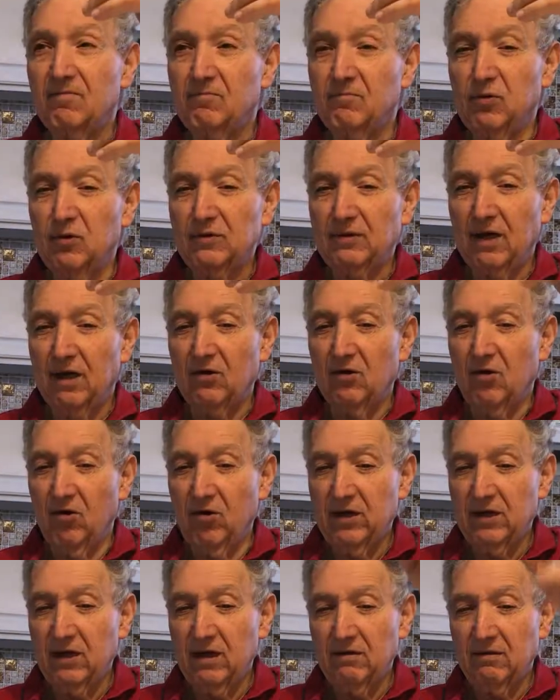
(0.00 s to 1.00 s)
put a
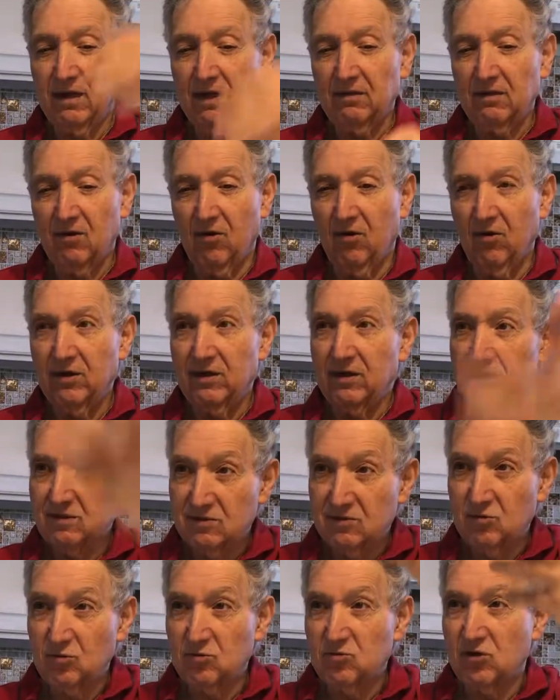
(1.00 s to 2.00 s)
coin, and that coin
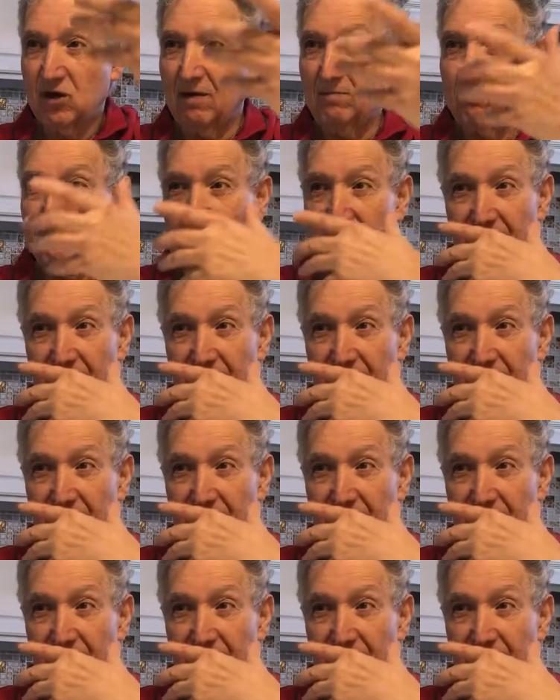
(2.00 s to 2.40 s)
has to jump